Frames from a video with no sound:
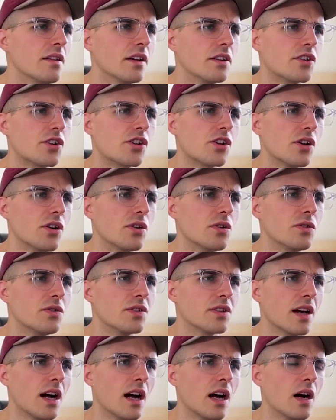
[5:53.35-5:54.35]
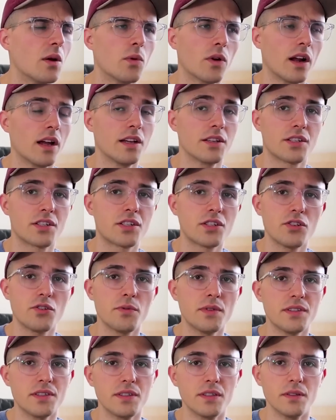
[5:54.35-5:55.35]
that shows what I assume
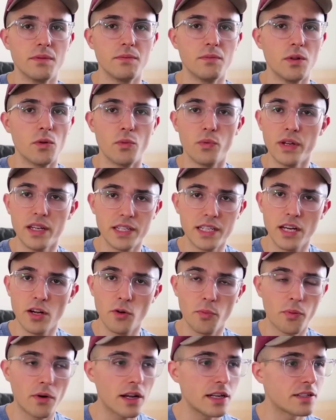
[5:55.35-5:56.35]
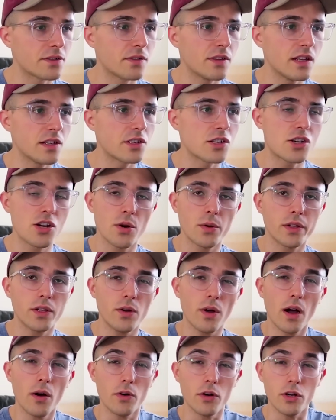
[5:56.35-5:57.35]
is the retail price for this, showing
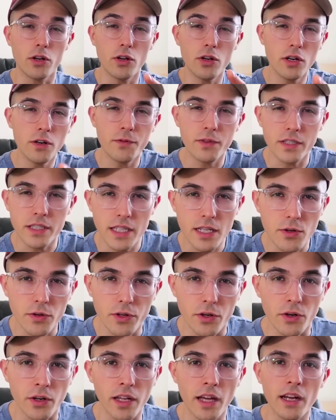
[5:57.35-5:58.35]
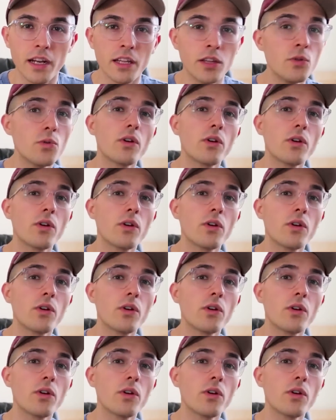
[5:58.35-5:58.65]
you how good of a deal you're getting.